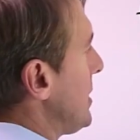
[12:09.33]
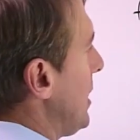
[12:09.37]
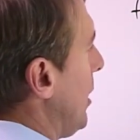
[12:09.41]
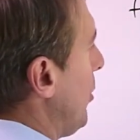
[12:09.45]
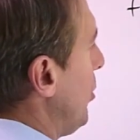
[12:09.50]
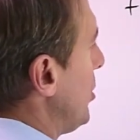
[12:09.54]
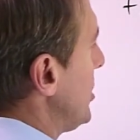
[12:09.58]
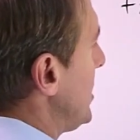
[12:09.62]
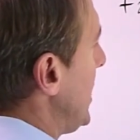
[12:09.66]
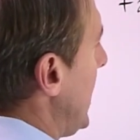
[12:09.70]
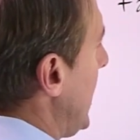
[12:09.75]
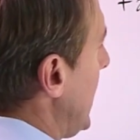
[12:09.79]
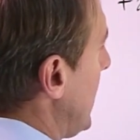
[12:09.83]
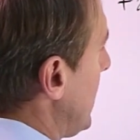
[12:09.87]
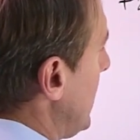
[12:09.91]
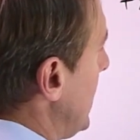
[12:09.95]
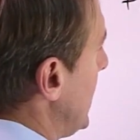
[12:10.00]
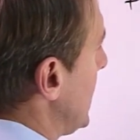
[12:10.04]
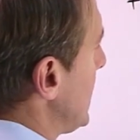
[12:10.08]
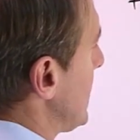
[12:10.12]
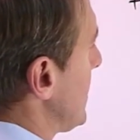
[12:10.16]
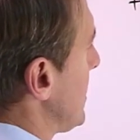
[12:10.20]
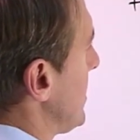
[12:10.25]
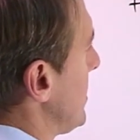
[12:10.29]
that will take
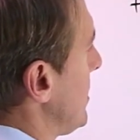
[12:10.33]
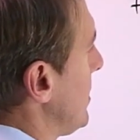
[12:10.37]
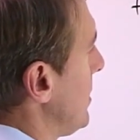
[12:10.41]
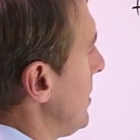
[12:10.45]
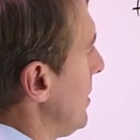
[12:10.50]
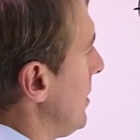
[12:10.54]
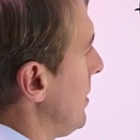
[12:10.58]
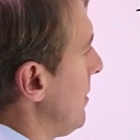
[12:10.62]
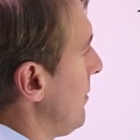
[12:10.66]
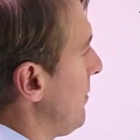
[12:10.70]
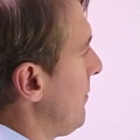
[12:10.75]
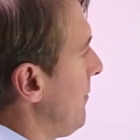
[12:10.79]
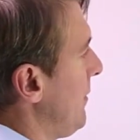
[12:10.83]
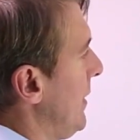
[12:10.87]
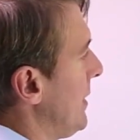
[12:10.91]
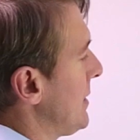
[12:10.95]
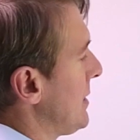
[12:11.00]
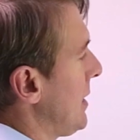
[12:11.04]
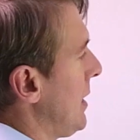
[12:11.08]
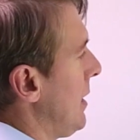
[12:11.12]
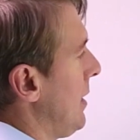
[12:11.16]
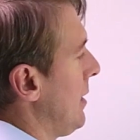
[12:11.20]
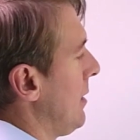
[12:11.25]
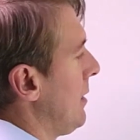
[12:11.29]
this
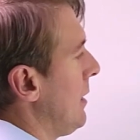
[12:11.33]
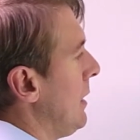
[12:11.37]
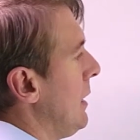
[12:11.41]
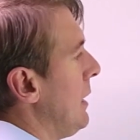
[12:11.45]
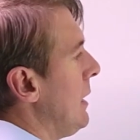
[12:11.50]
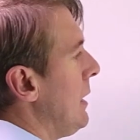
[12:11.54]
fatha.